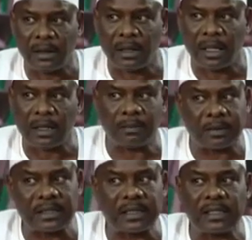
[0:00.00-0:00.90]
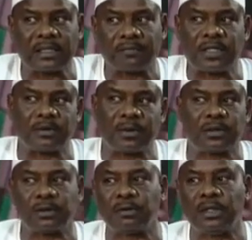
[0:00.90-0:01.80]
And the president is the first
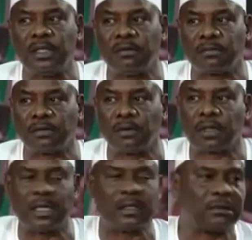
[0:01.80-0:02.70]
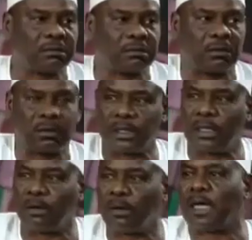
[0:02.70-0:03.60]
person to leave. You can't
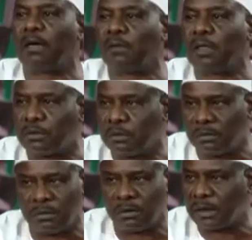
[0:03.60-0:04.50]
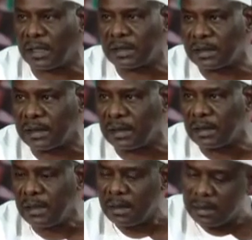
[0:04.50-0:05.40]
say, oh, I want to. No, yeah. that is it.
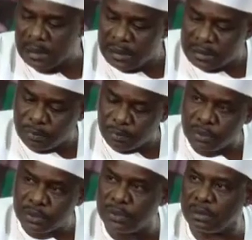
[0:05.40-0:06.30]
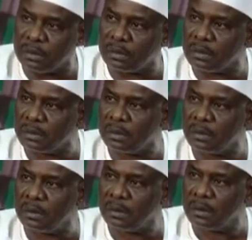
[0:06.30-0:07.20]
There is a procedure.
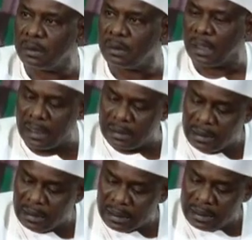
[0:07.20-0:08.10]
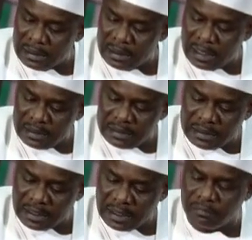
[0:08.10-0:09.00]
And then the
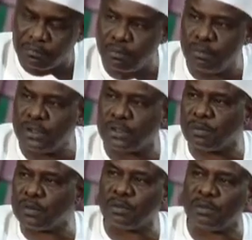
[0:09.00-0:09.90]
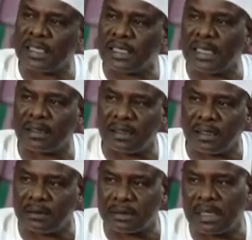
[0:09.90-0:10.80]
SGF, who is supposed to be the
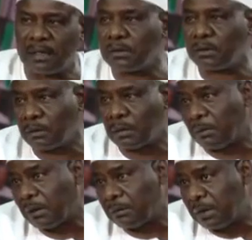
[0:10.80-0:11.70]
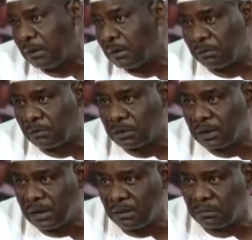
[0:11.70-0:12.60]
clearinghouse, I don't know about, you know, I've not
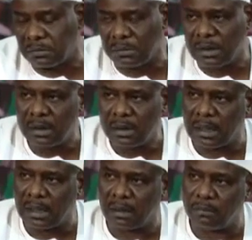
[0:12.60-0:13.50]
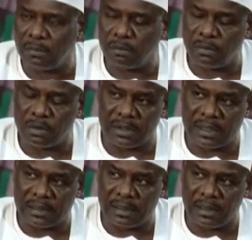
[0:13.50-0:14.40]
seen him uh, most
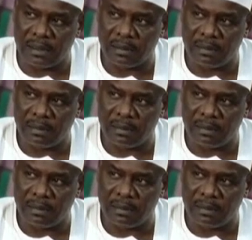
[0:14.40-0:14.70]
lately.